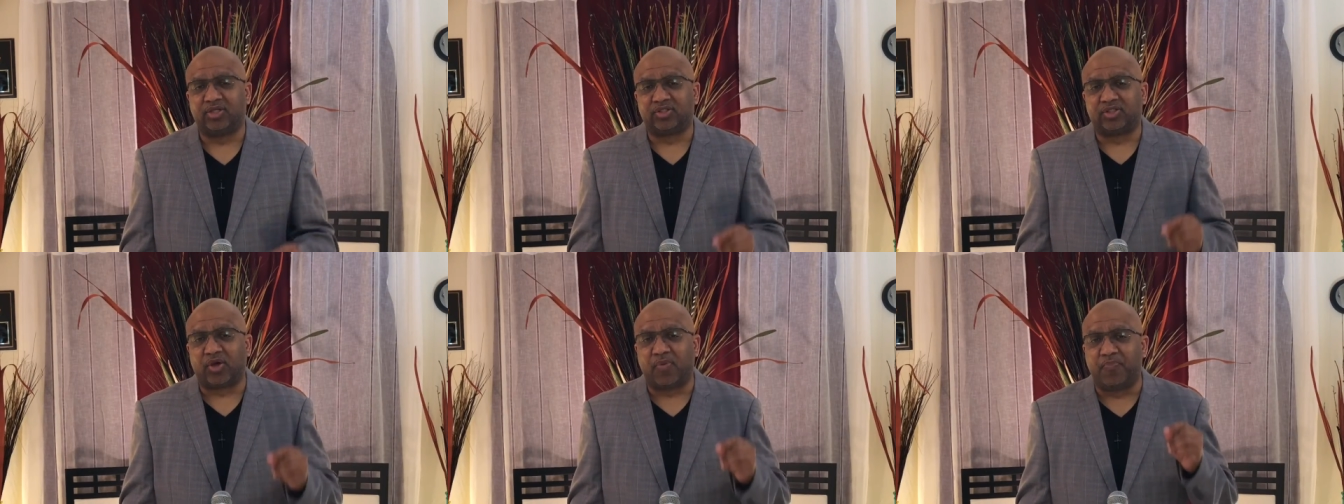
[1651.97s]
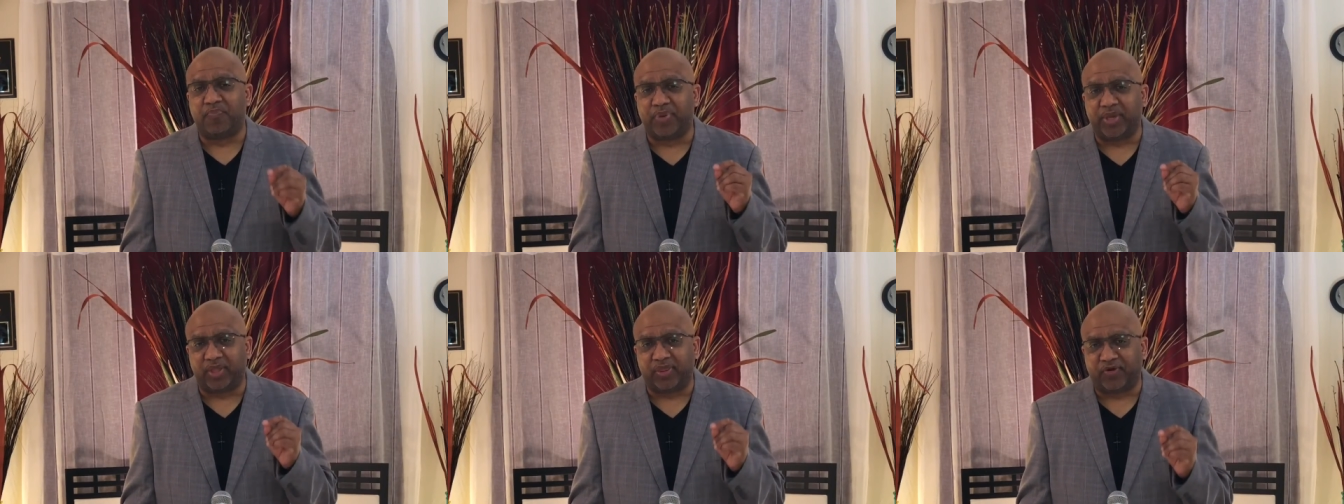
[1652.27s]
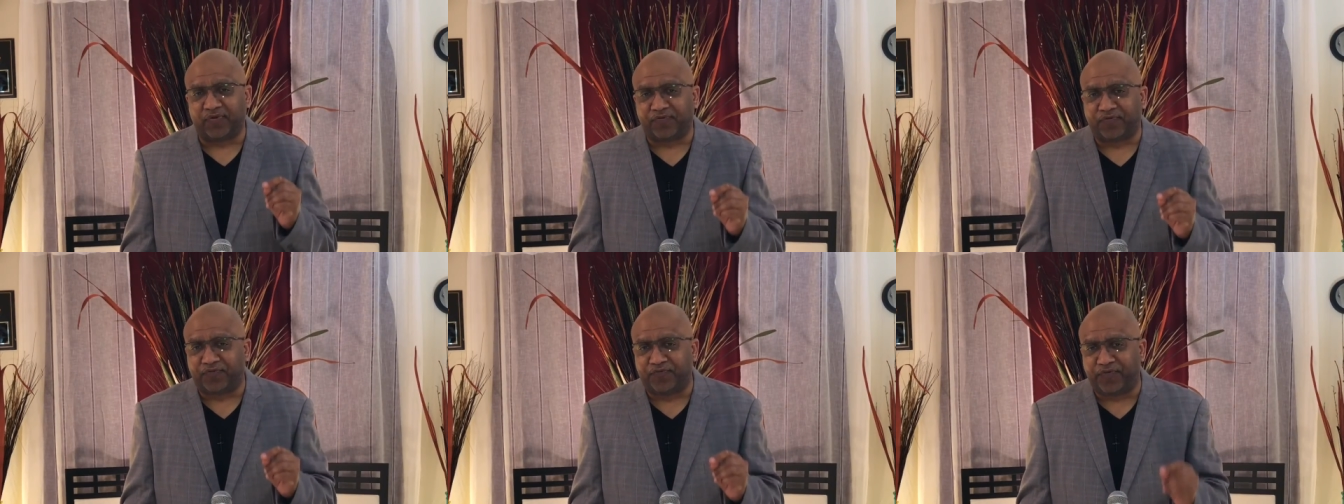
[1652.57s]
to be
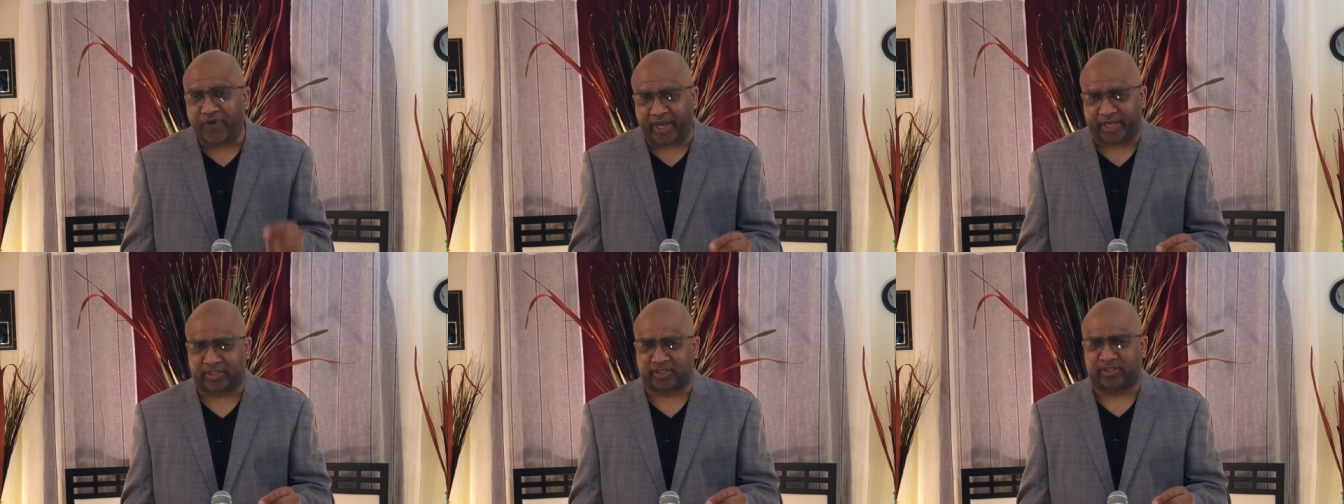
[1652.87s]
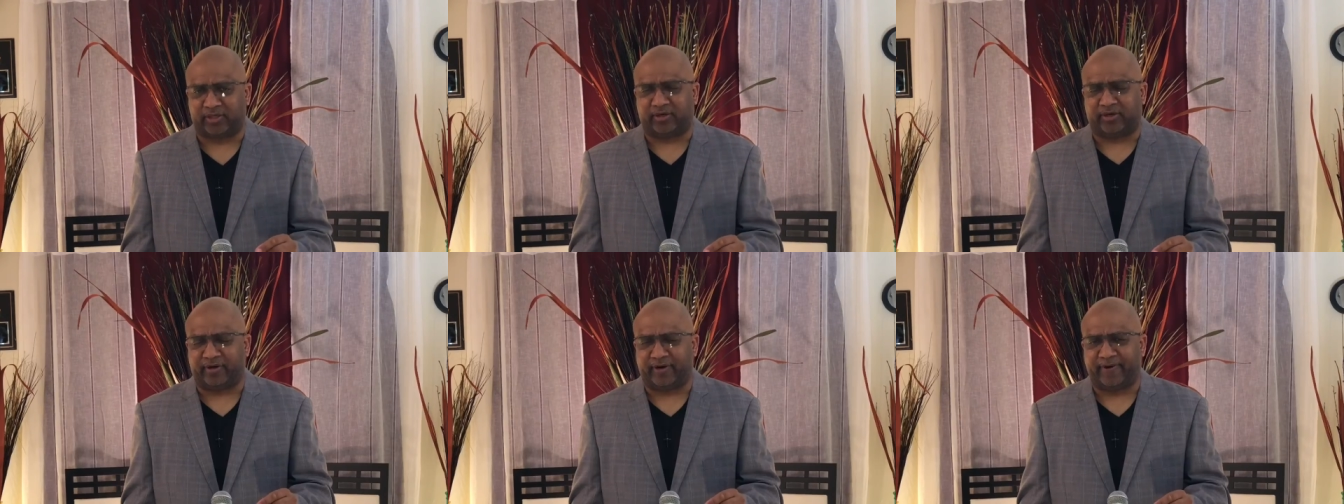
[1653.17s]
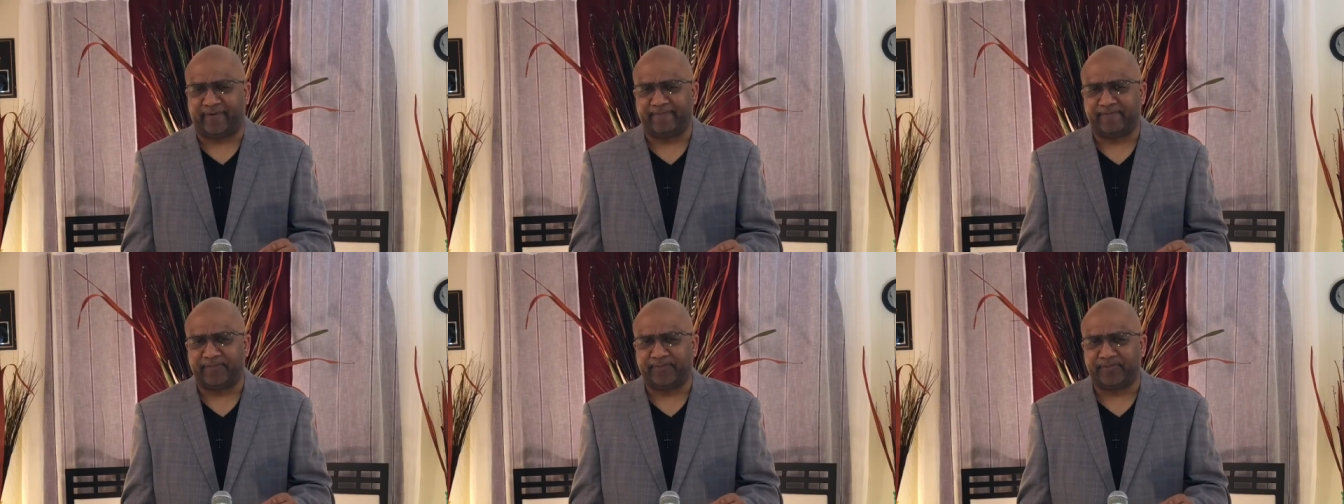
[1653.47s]
the victor
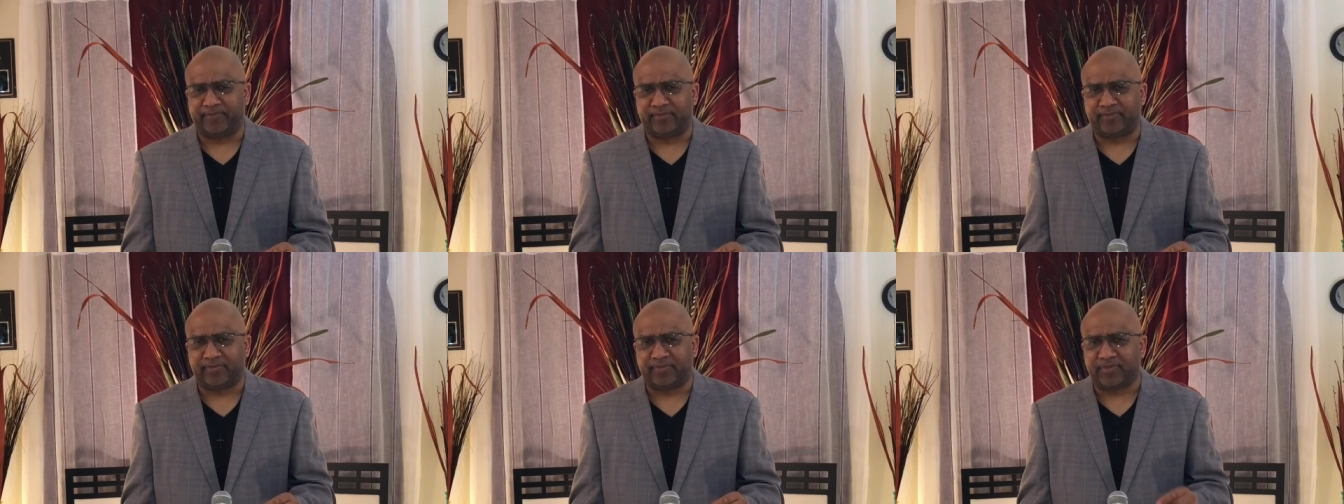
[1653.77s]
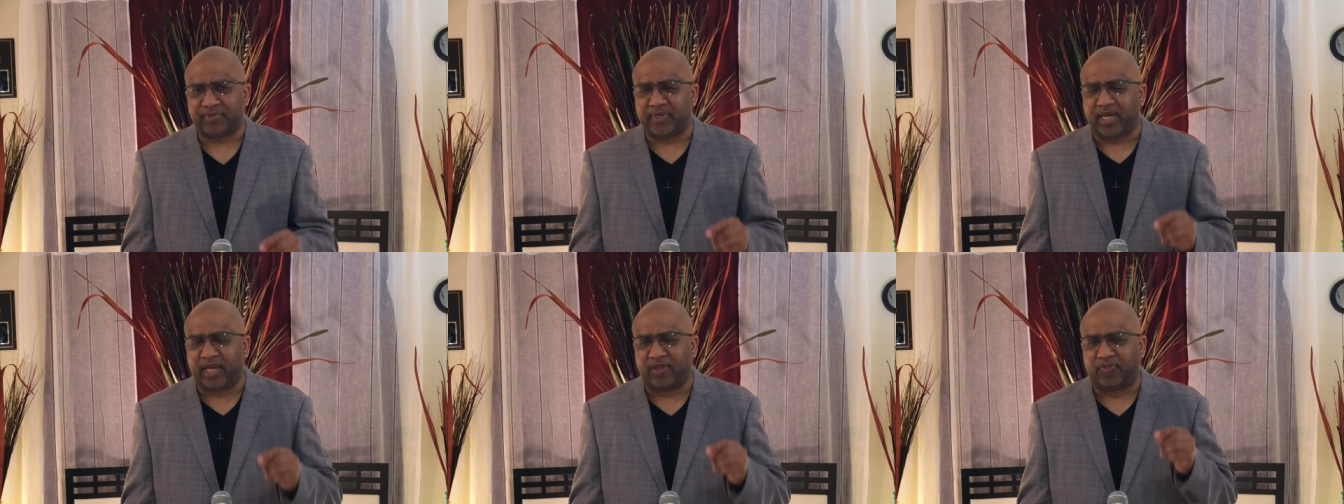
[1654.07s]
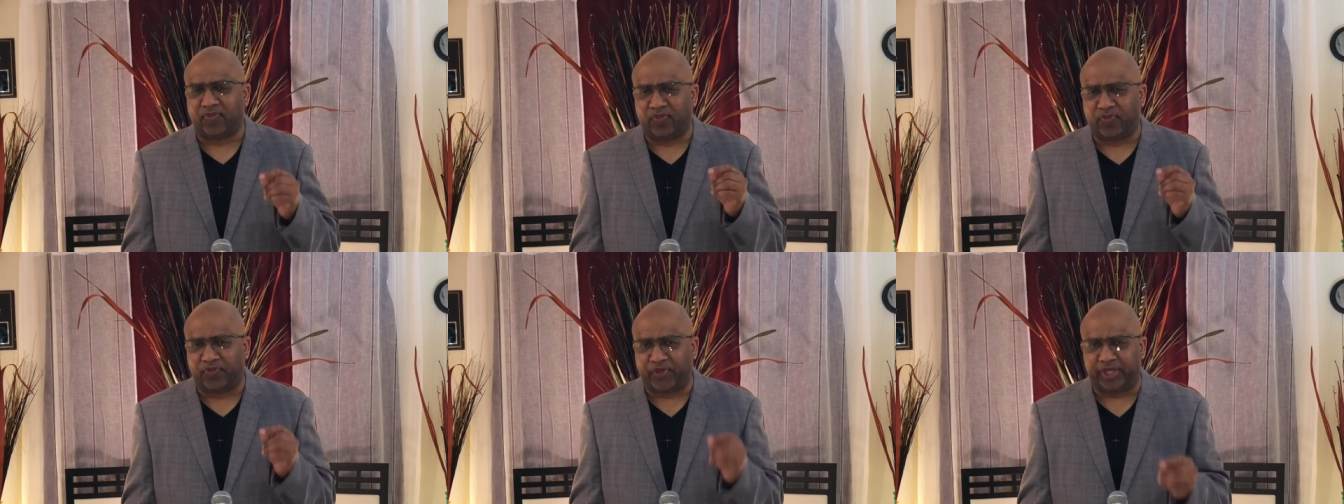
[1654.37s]

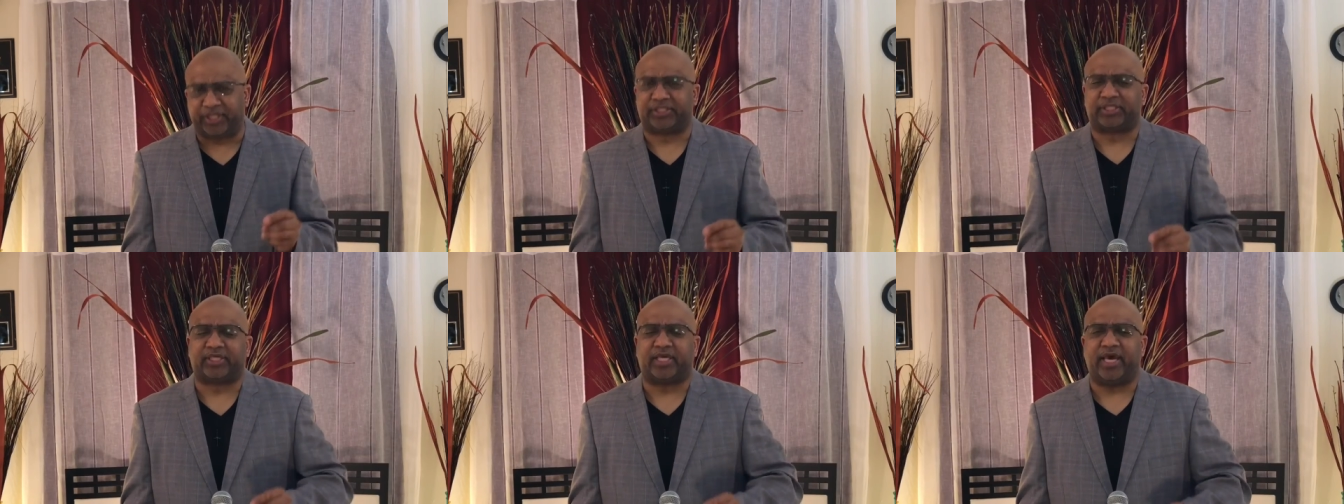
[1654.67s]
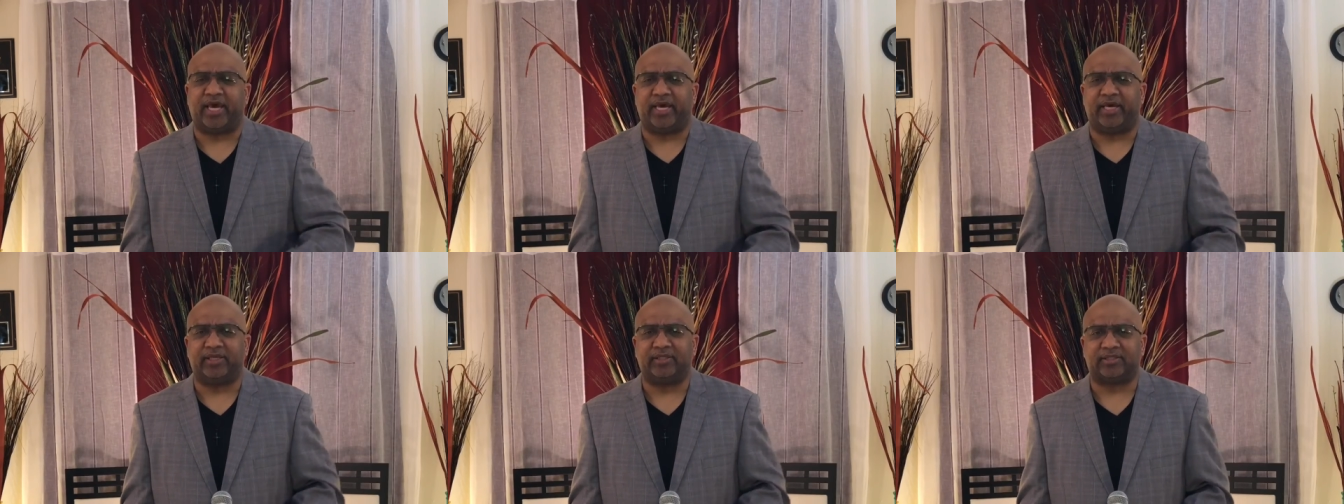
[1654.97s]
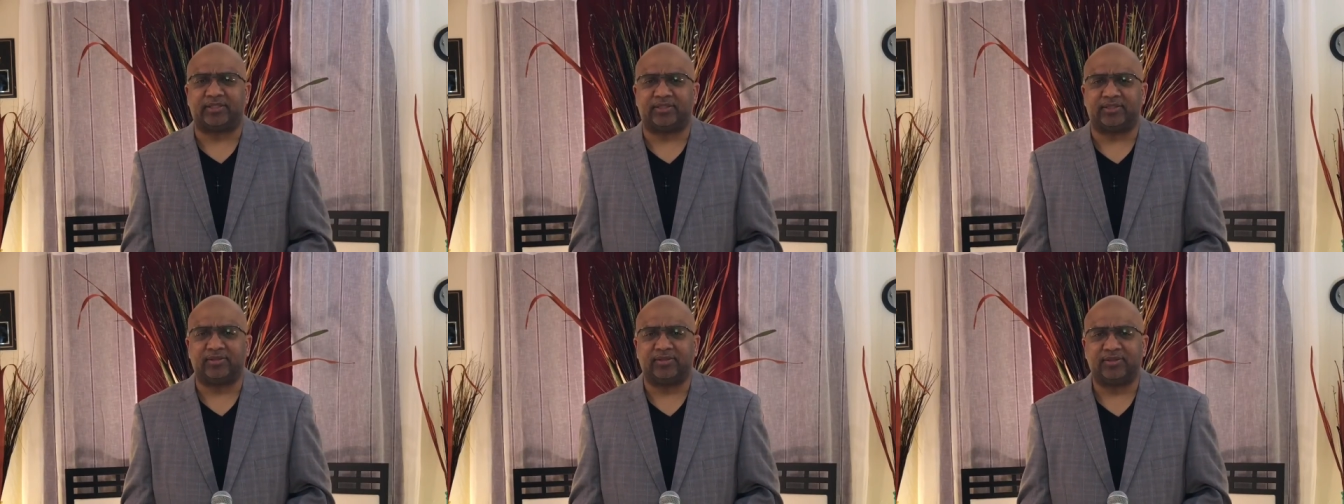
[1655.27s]
in this
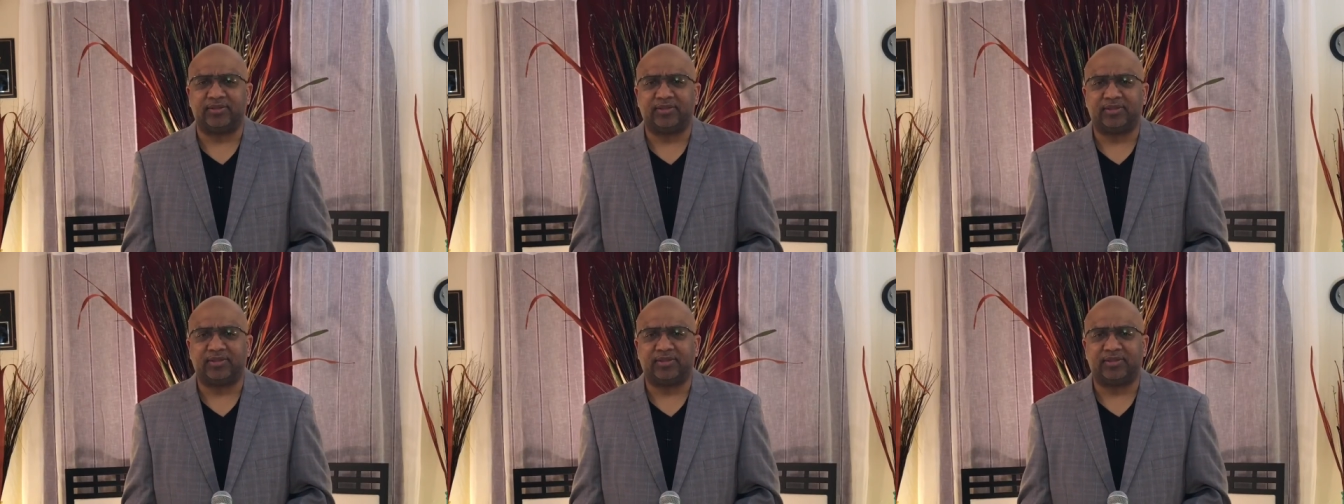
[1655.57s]
case